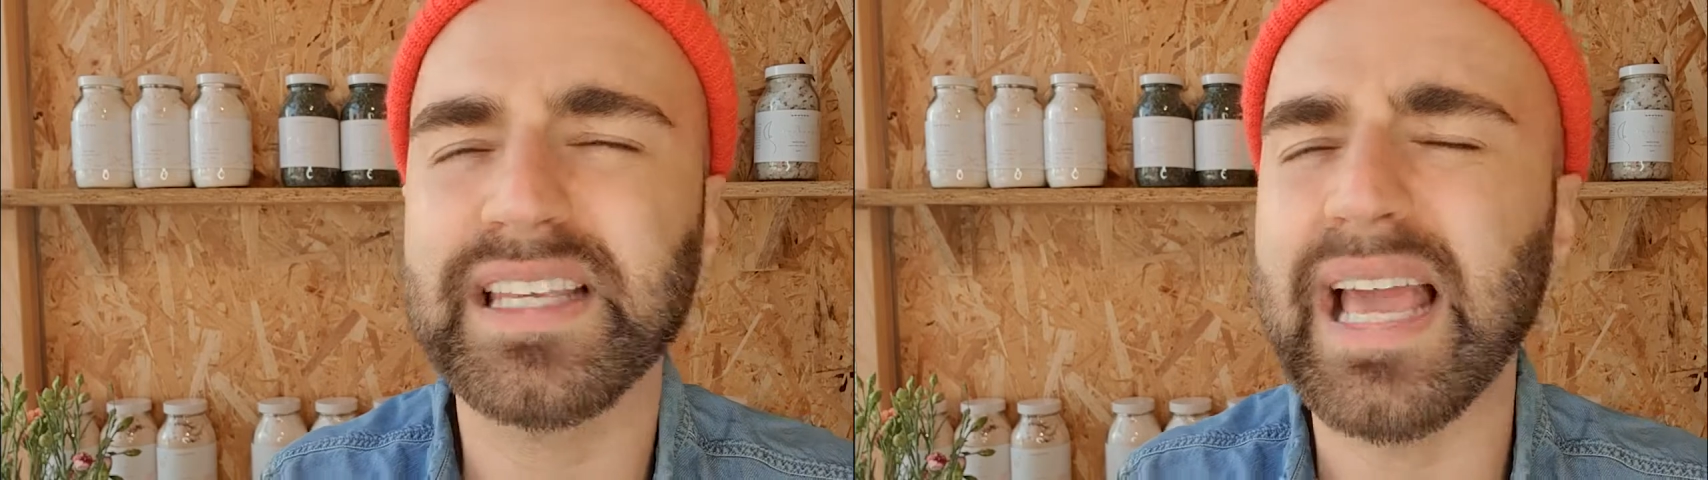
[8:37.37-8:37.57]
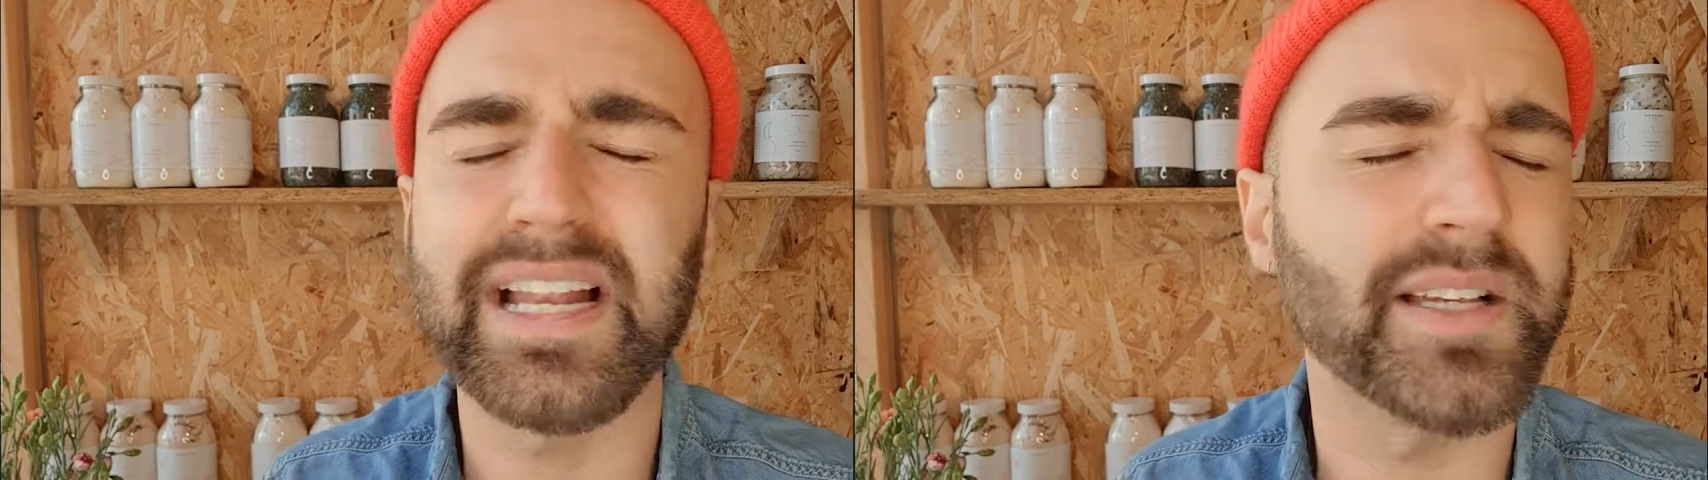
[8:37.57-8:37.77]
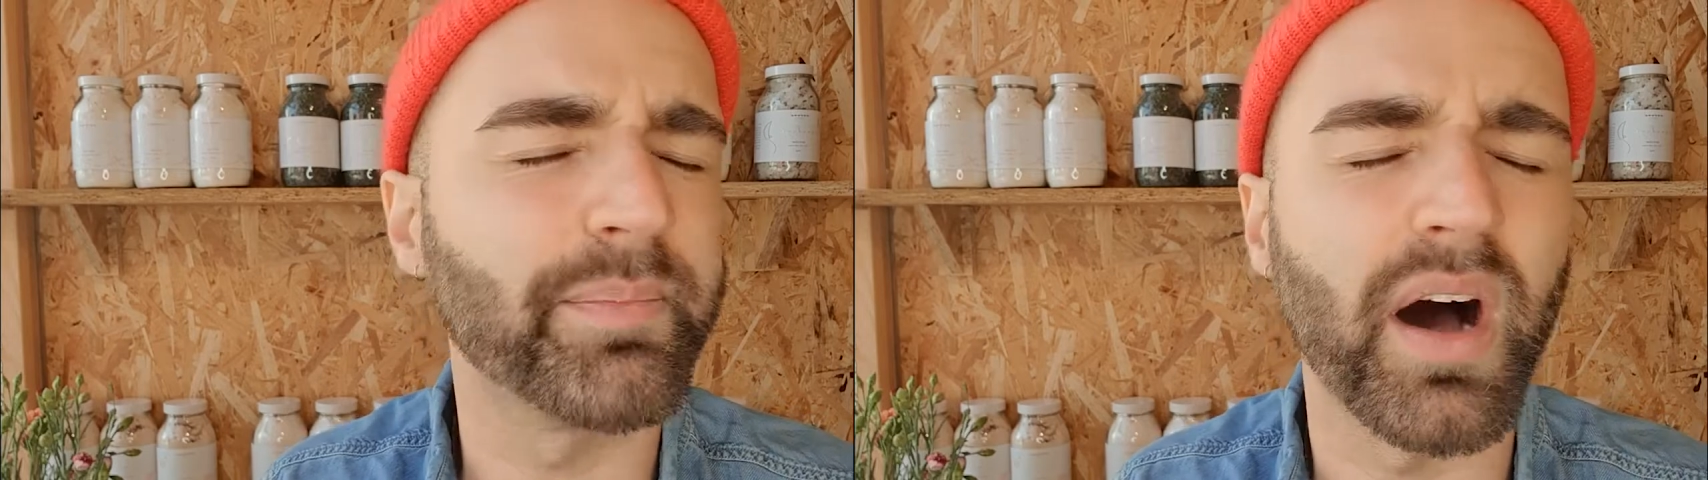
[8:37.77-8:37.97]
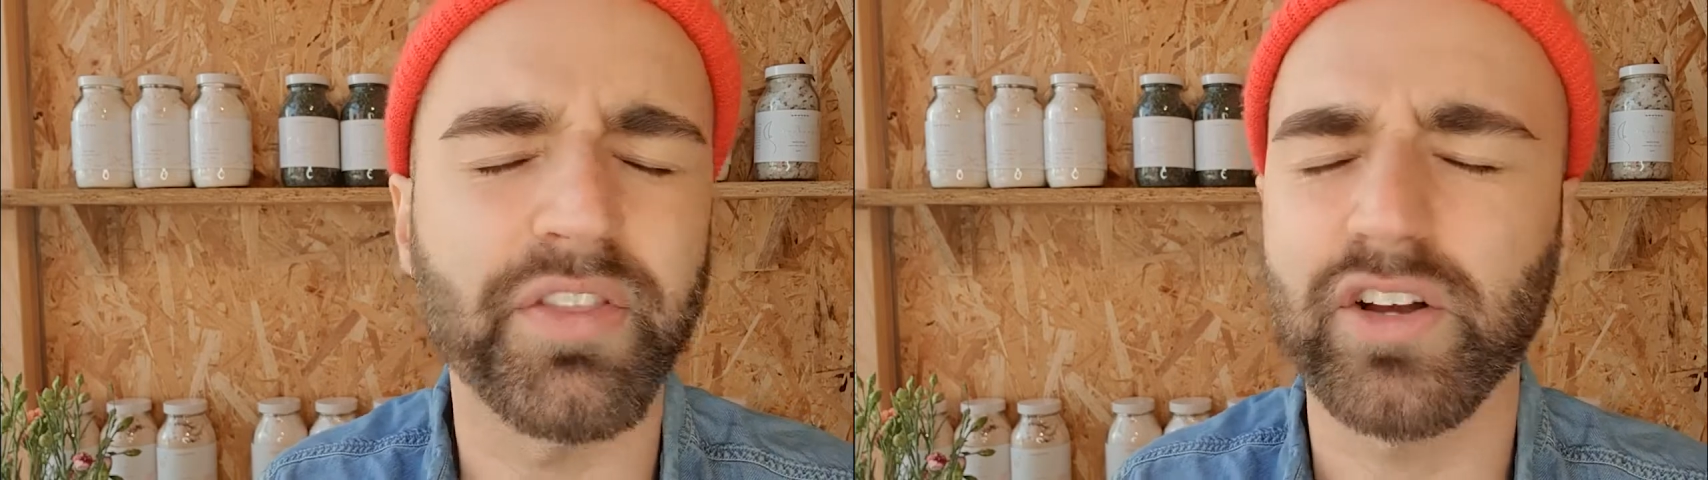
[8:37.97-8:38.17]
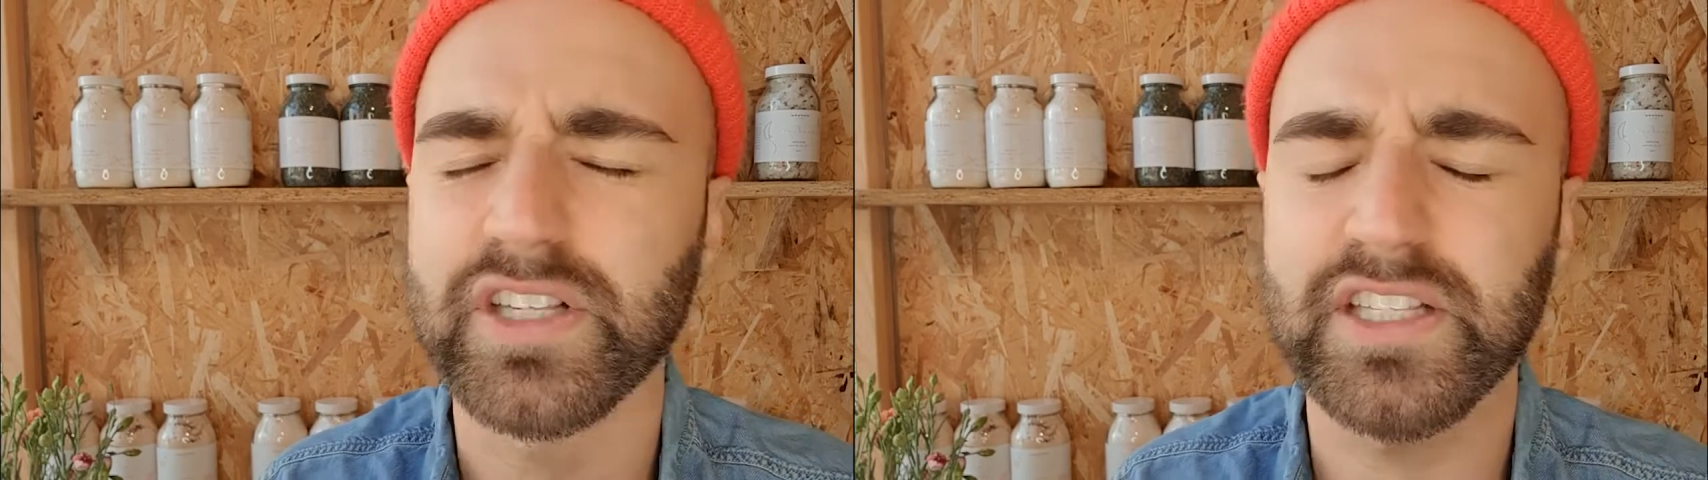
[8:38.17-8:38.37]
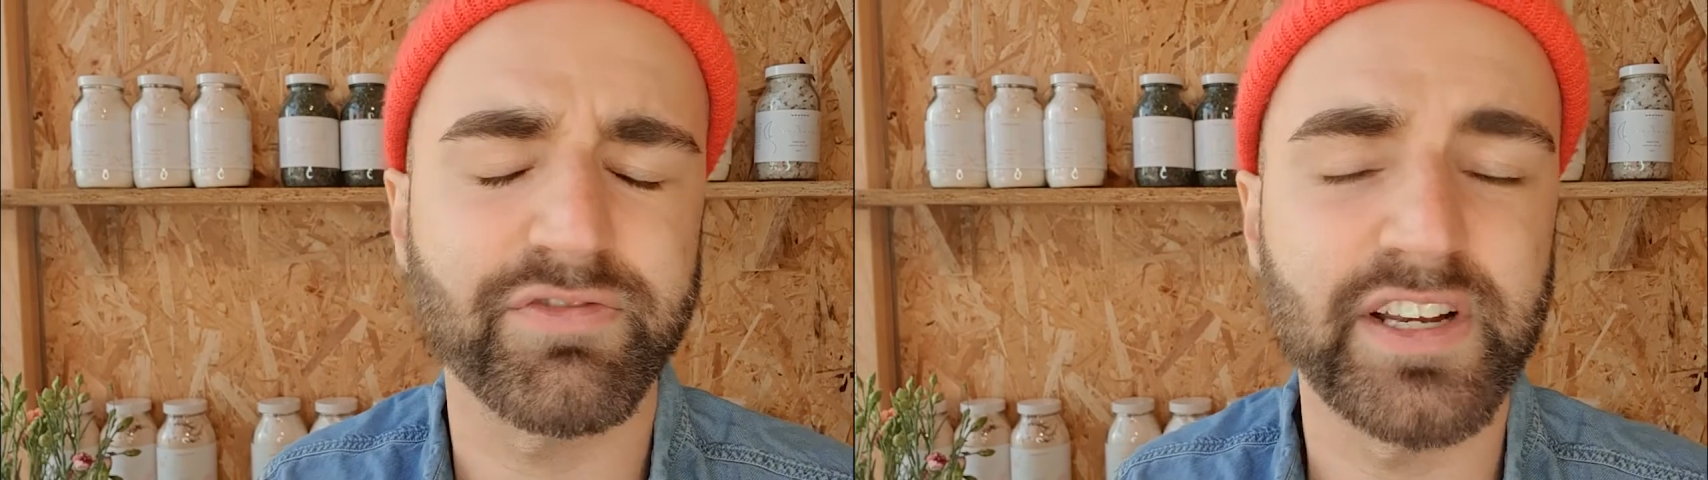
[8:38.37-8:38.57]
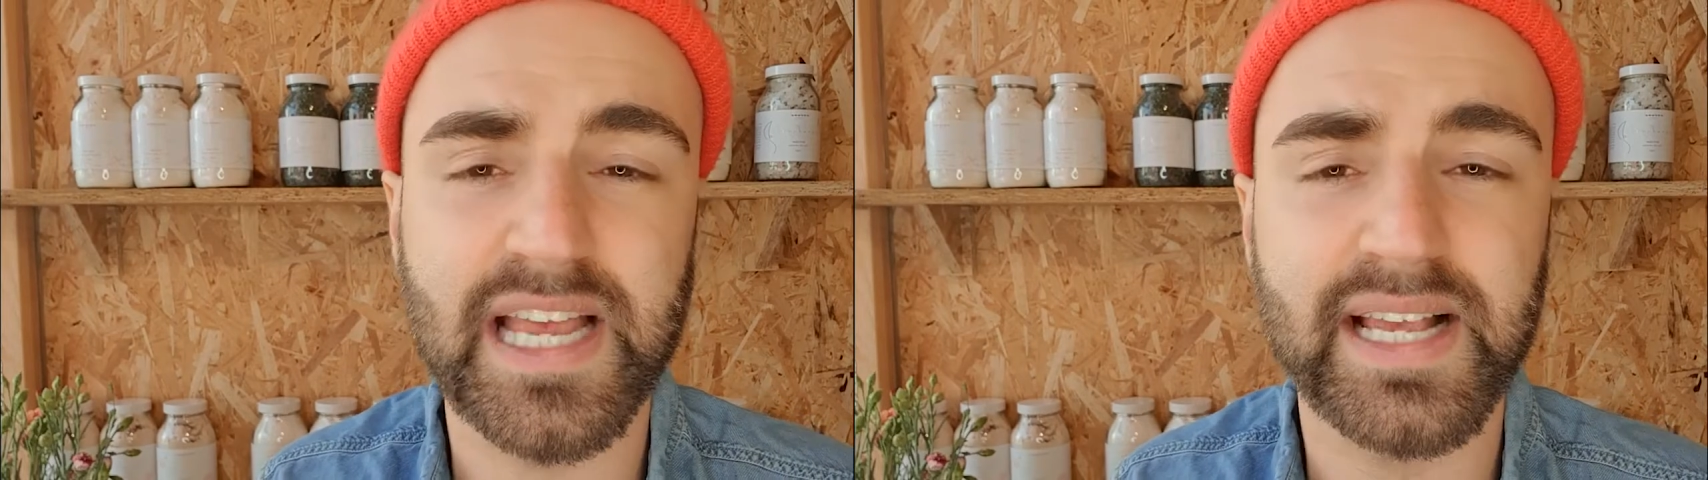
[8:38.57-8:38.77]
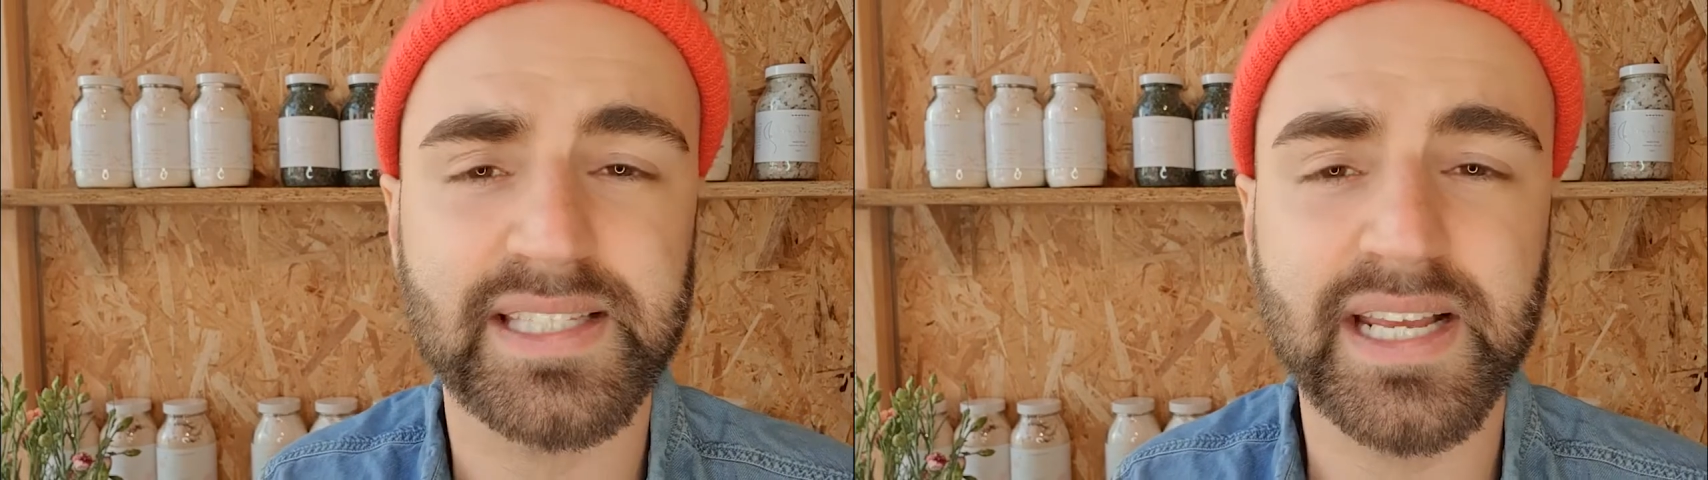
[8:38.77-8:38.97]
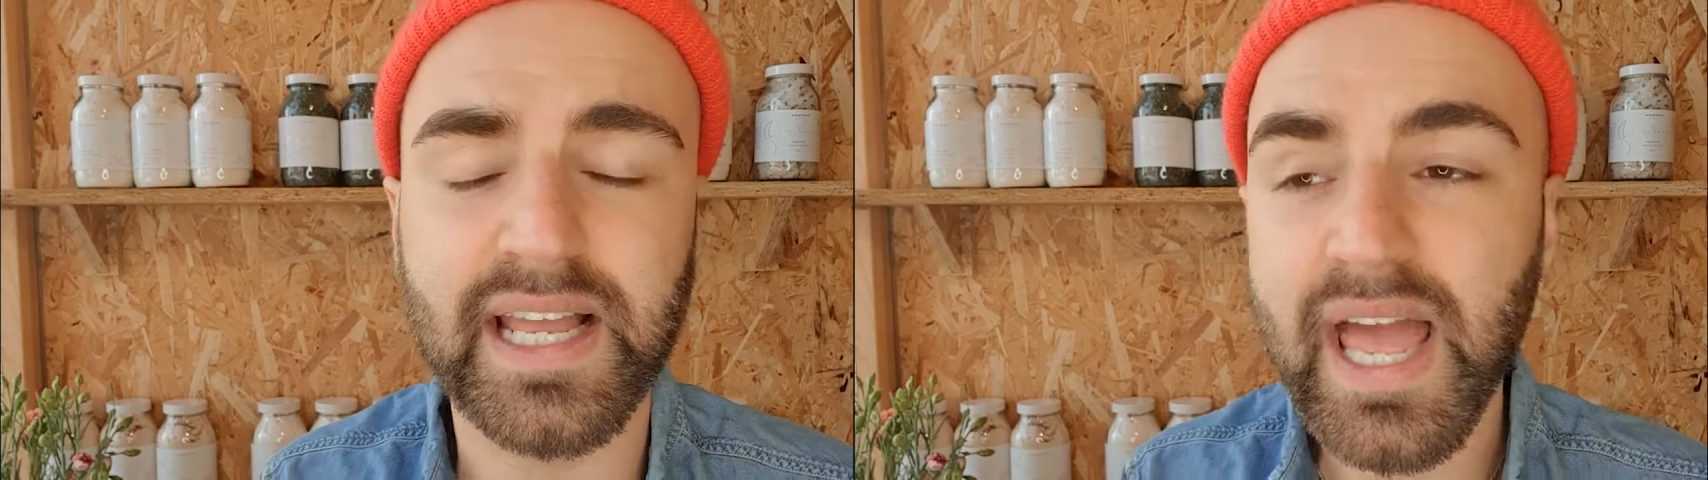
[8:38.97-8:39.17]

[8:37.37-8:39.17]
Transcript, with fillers: get into bathing because it's fantastic.